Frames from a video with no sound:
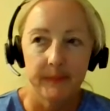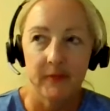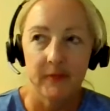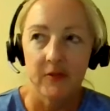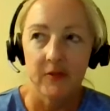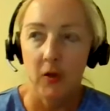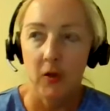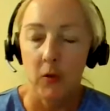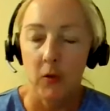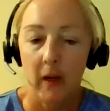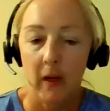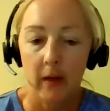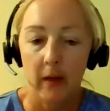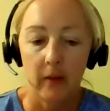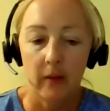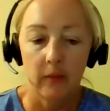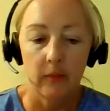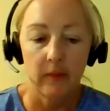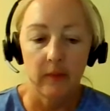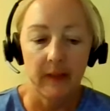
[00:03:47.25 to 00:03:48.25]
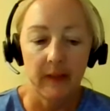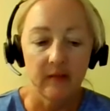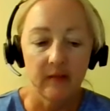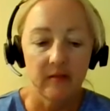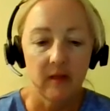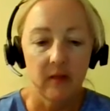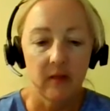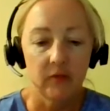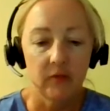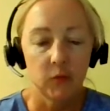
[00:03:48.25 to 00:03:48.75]
So like I
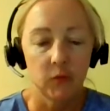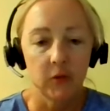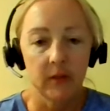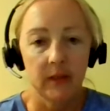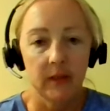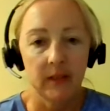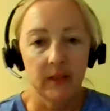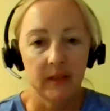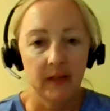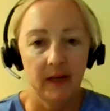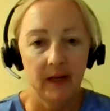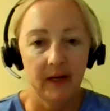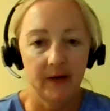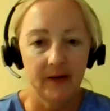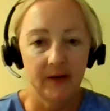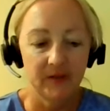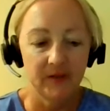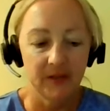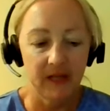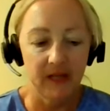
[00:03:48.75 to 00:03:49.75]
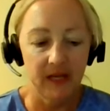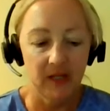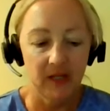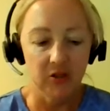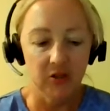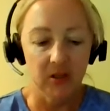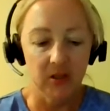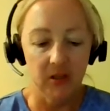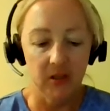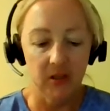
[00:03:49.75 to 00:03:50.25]
said, I was working in higher
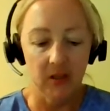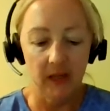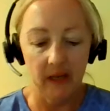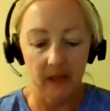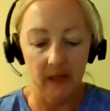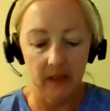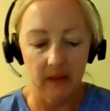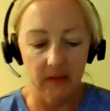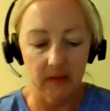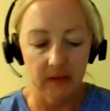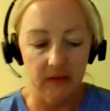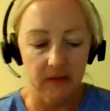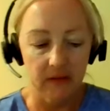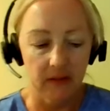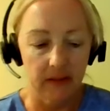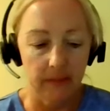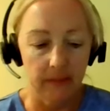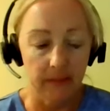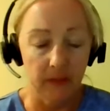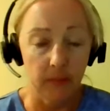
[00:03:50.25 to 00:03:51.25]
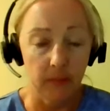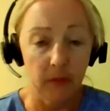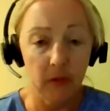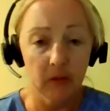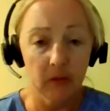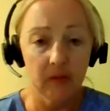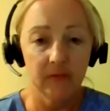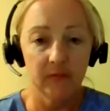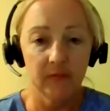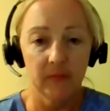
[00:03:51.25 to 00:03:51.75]
education, and the
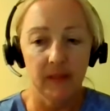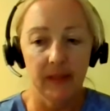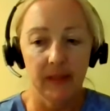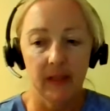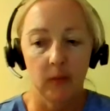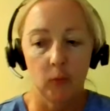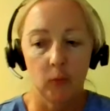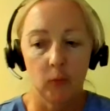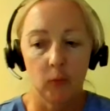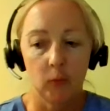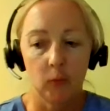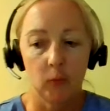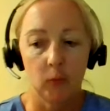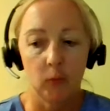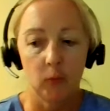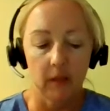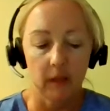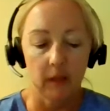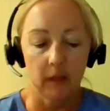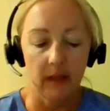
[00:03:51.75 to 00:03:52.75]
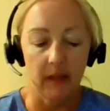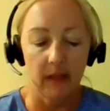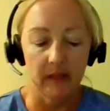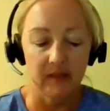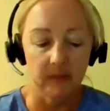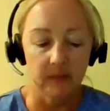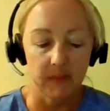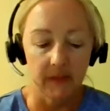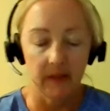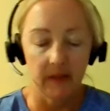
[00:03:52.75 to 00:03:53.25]
bulk of my work
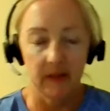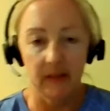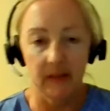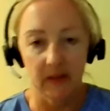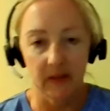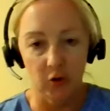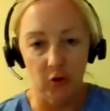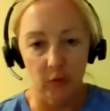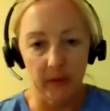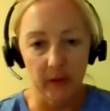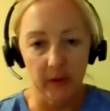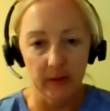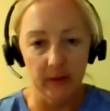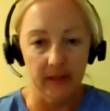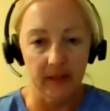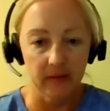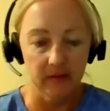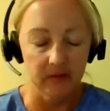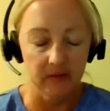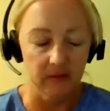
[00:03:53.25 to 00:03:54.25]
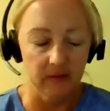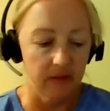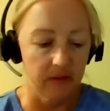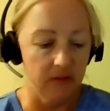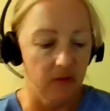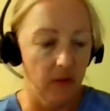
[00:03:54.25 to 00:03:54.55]
has been in career counseling.